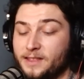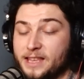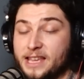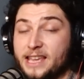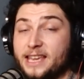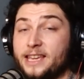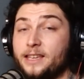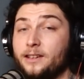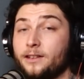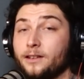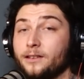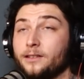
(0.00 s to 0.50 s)
the
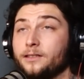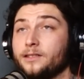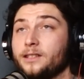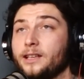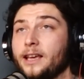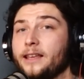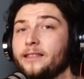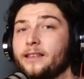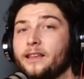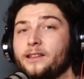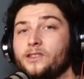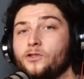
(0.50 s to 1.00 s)
innards,
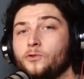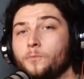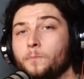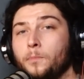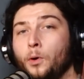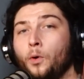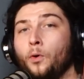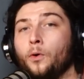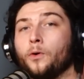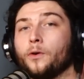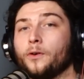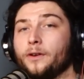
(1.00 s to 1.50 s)
and then you
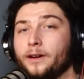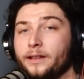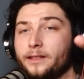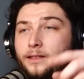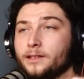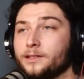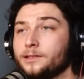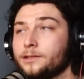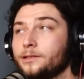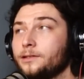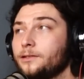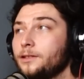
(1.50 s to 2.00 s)
pour in the
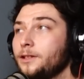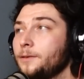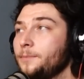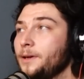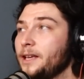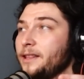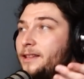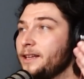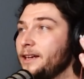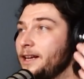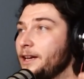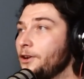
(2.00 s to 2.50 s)
syrup,
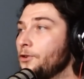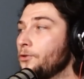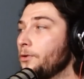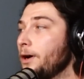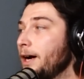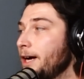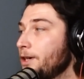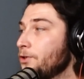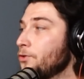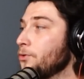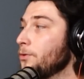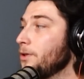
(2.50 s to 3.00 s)
and then it
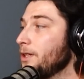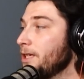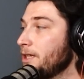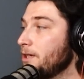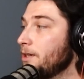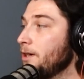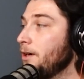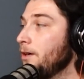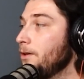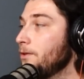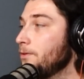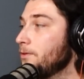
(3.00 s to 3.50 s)
gradually
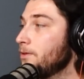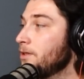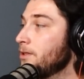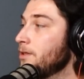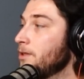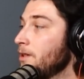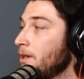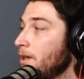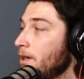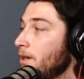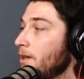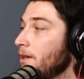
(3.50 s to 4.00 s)
coats
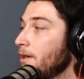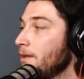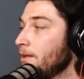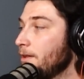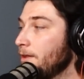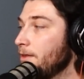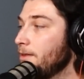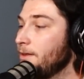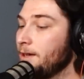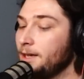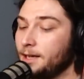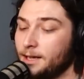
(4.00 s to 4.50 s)
the
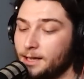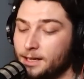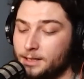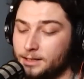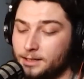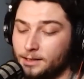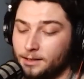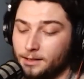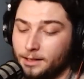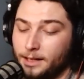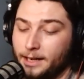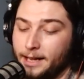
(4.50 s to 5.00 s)
thing
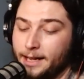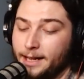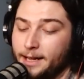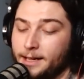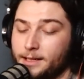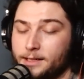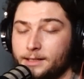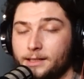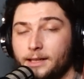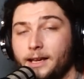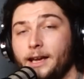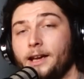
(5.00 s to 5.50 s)
until it
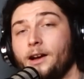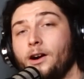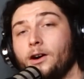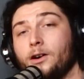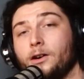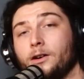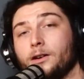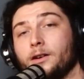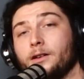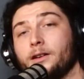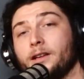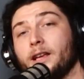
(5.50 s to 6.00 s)
has a
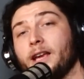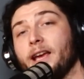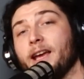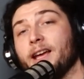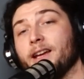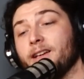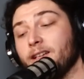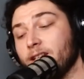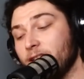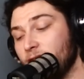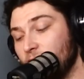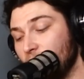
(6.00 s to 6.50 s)
hard
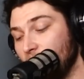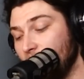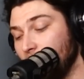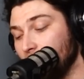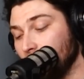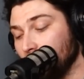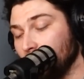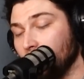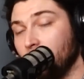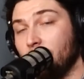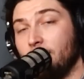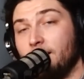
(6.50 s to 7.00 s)
candy
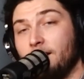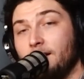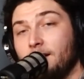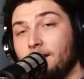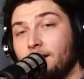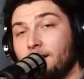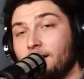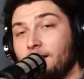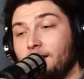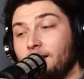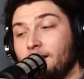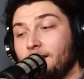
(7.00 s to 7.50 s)
shell.
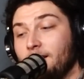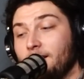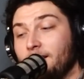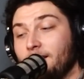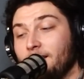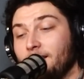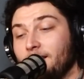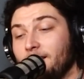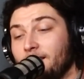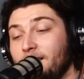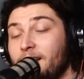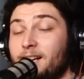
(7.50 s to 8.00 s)

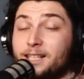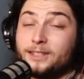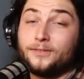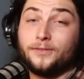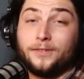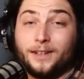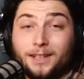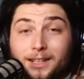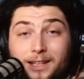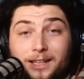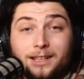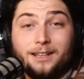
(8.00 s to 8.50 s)
That's
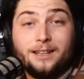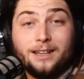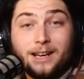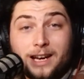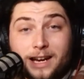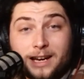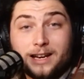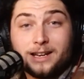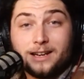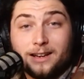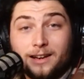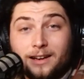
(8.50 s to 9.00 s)
fucking
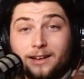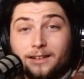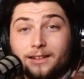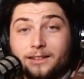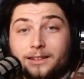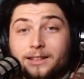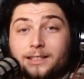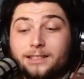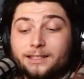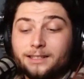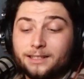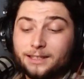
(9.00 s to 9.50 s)
neat.
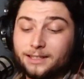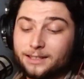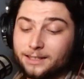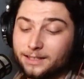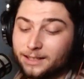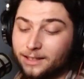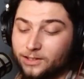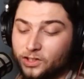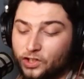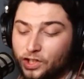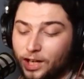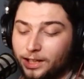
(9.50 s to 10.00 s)
This is
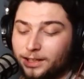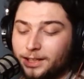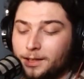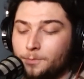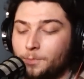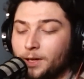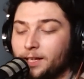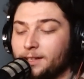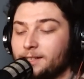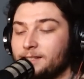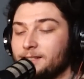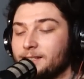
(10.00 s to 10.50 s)
Jelly
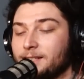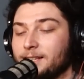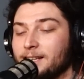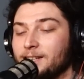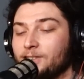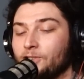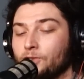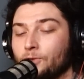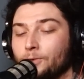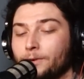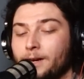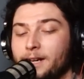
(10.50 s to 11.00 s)
Bellies
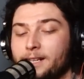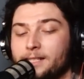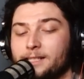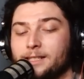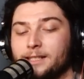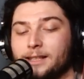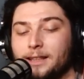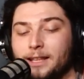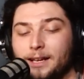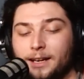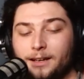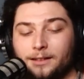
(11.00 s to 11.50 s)
can trace
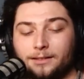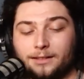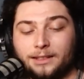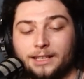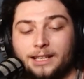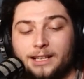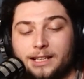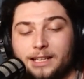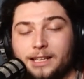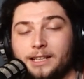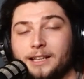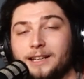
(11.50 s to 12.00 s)
their
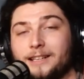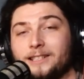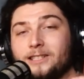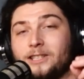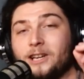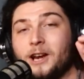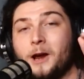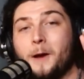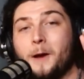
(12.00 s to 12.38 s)
lineage